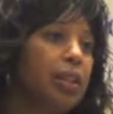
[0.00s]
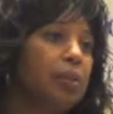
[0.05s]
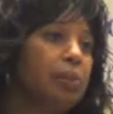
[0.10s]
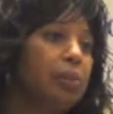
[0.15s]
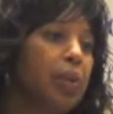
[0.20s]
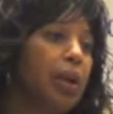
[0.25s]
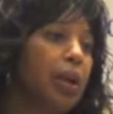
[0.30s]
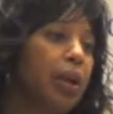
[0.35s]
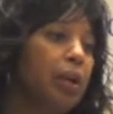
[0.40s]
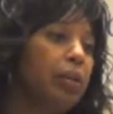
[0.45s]

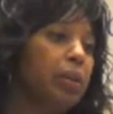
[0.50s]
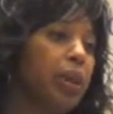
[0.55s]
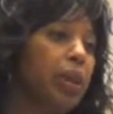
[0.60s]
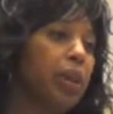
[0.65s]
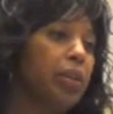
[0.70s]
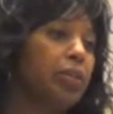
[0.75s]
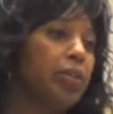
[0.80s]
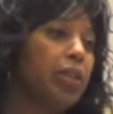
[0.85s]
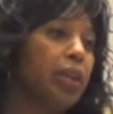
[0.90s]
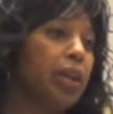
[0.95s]
the
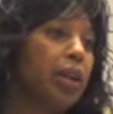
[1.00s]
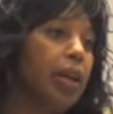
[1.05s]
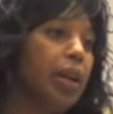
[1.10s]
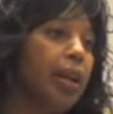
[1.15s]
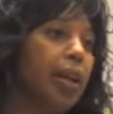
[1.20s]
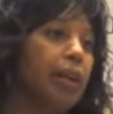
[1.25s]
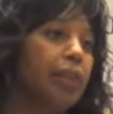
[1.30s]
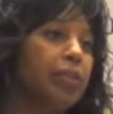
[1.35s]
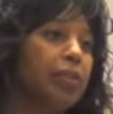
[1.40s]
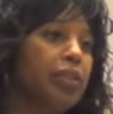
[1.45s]
priorities that
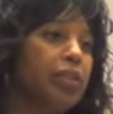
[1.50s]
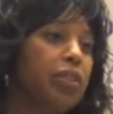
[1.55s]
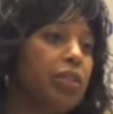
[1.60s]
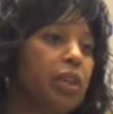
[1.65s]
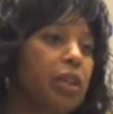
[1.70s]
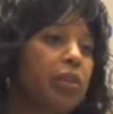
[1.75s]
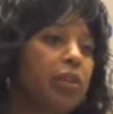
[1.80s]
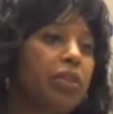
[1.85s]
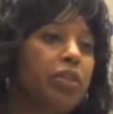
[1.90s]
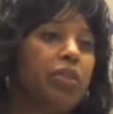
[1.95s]
I have as
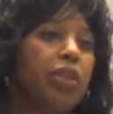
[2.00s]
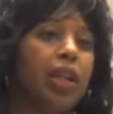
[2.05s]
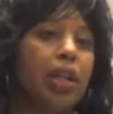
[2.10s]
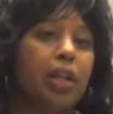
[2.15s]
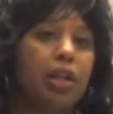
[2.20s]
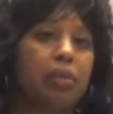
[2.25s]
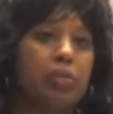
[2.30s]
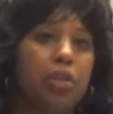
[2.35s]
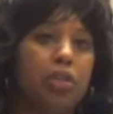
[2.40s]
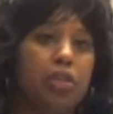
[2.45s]
an
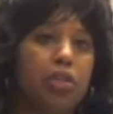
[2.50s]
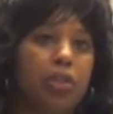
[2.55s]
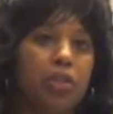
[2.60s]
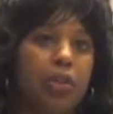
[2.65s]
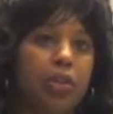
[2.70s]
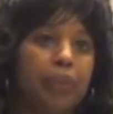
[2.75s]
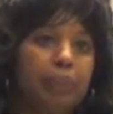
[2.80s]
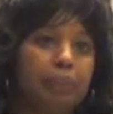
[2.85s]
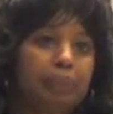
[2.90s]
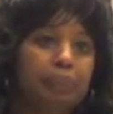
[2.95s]
RSA
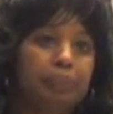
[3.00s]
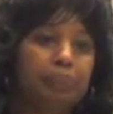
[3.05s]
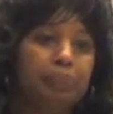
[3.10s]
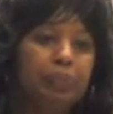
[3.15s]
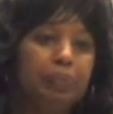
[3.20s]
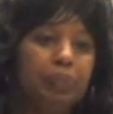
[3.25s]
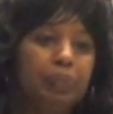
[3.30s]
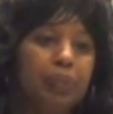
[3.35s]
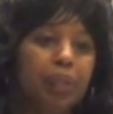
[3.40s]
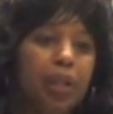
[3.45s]
commissioner.
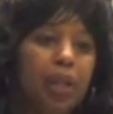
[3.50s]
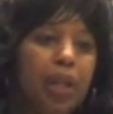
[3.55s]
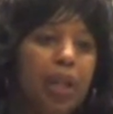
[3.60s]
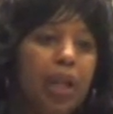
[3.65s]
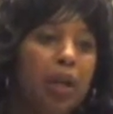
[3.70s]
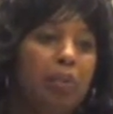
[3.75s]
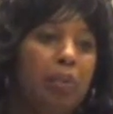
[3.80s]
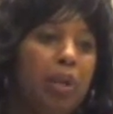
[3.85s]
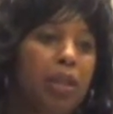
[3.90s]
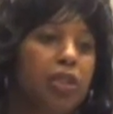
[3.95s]

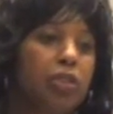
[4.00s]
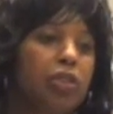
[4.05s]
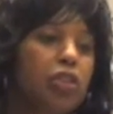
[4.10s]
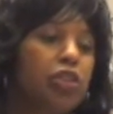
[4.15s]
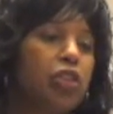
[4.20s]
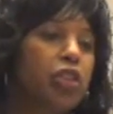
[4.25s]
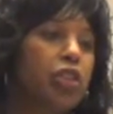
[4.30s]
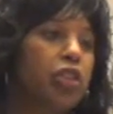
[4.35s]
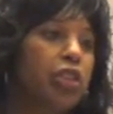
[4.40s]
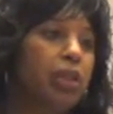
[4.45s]
And I wanted
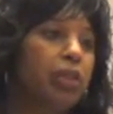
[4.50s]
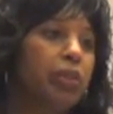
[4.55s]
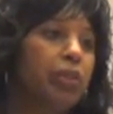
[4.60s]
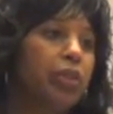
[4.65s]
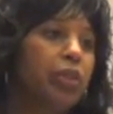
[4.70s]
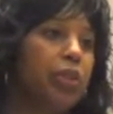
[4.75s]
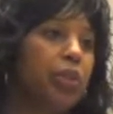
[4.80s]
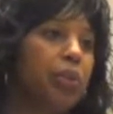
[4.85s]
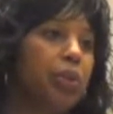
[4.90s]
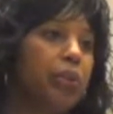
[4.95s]
to just share
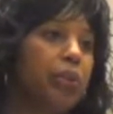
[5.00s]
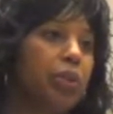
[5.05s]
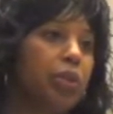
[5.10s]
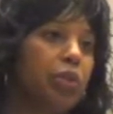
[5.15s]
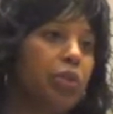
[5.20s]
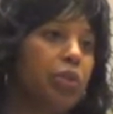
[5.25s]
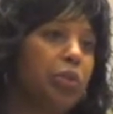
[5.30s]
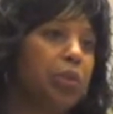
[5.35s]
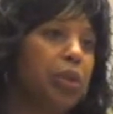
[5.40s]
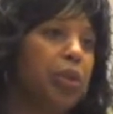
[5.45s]
a few of
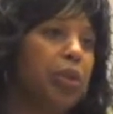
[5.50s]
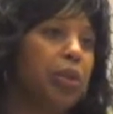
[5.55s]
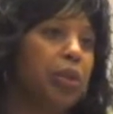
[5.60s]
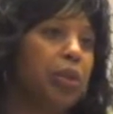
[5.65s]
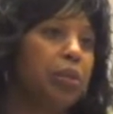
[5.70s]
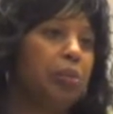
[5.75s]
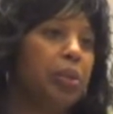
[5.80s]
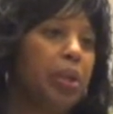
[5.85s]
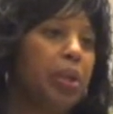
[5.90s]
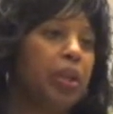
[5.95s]
those with
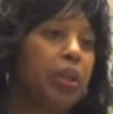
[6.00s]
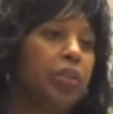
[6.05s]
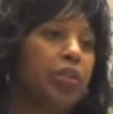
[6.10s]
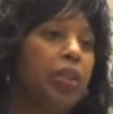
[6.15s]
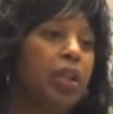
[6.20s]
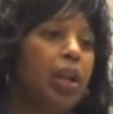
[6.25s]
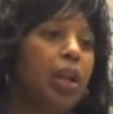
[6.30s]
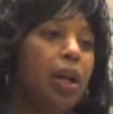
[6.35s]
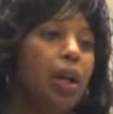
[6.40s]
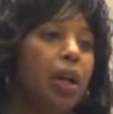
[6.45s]
you
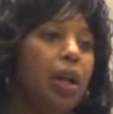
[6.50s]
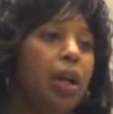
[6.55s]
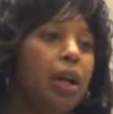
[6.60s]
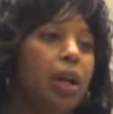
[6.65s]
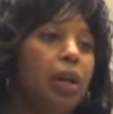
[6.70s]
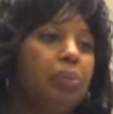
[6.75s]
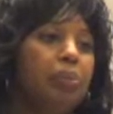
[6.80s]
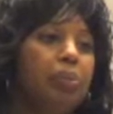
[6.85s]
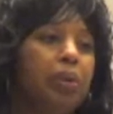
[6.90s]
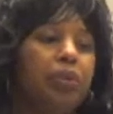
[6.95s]
because
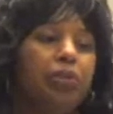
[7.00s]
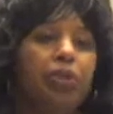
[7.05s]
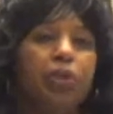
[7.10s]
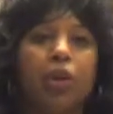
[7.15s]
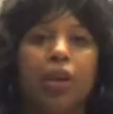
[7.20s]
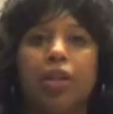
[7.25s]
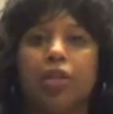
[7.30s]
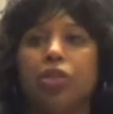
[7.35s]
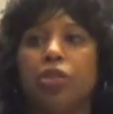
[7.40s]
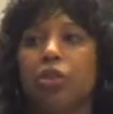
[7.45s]

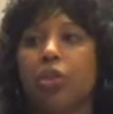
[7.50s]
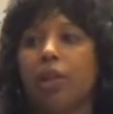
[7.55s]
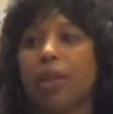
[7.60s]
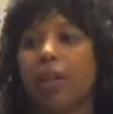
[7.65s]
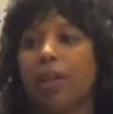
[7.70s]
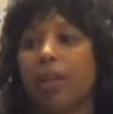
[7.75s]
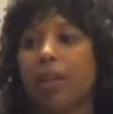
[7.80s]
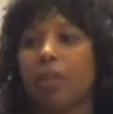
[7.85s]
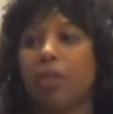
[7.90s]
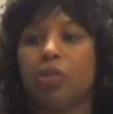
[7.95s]
before I do
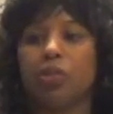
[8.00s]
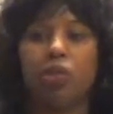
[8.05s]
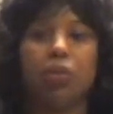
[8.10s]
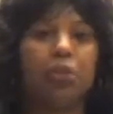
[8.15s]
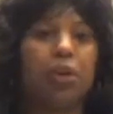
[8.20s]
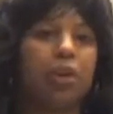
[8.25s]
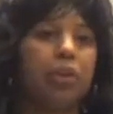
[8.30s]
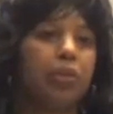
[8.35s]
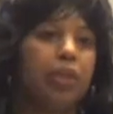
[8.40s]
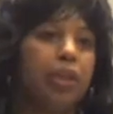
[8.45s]
that, I
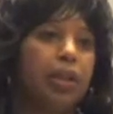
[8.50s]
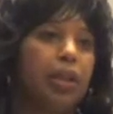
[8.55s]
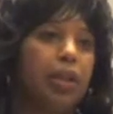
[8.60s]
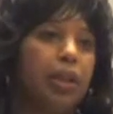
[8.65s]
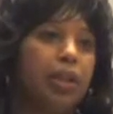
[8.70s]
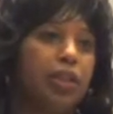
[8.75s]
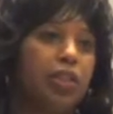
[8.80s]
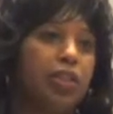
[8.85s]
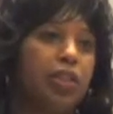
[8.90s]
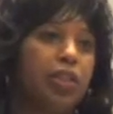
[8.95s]
also want to
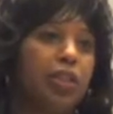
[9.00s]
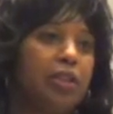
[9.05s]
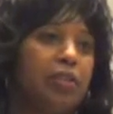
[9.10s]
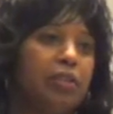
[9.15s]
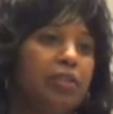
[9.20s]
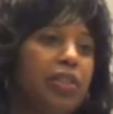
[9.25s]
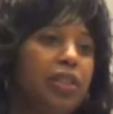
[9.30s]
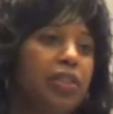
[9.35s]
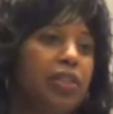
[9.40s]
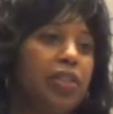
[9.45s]
acknowledge
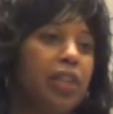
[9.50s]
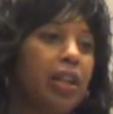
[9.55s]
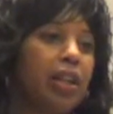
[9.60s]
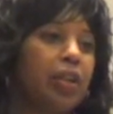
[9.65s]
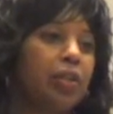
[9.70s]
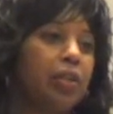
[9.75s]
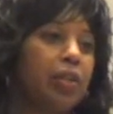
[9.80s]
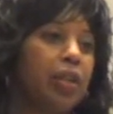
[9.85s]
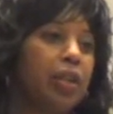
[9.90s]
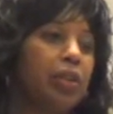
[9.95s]
Tom Finch, and
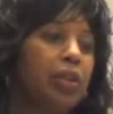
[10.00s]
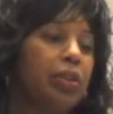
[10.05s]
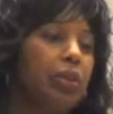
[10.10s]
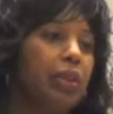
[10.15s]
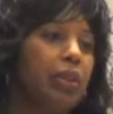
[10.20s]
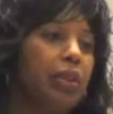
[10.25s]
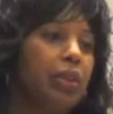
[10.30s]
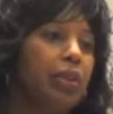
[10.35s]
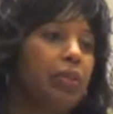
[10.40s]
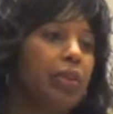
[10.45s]
I know that
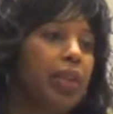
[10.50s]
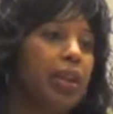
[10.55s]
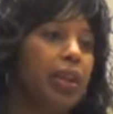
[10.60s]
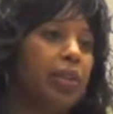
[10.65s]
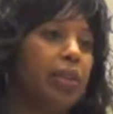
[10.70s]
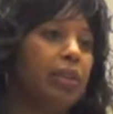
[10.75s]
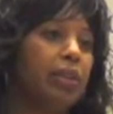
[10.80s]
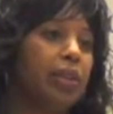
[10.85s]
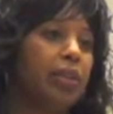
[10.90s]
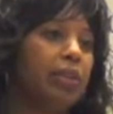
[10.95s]
you all have
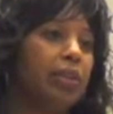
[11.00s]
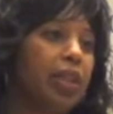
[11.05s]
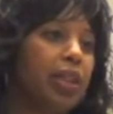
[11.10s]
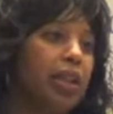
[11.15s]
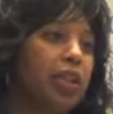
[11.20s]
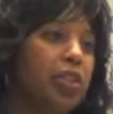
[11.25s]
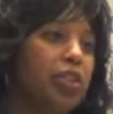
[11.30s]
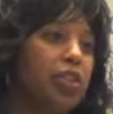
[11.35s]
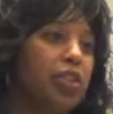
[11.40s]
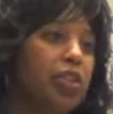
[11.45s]
had a great
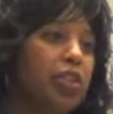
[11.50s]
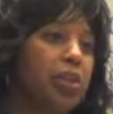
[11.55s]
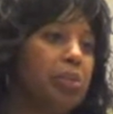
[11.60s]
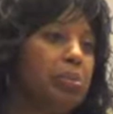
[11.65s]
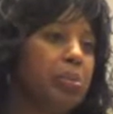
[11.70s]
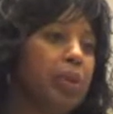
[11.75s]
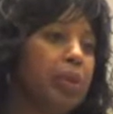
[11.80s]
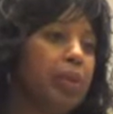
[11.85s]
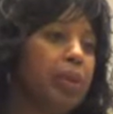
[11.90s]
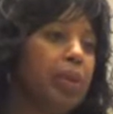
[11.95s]

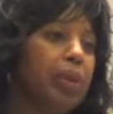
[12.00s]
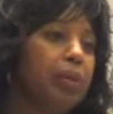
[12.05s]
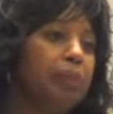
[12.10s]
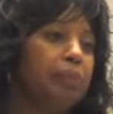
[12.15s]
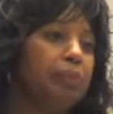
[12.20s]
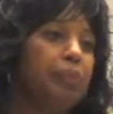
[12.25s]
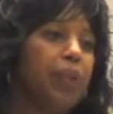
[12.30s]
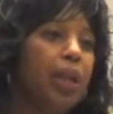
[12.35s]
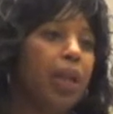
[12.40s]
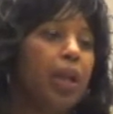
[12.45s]
relationship with him.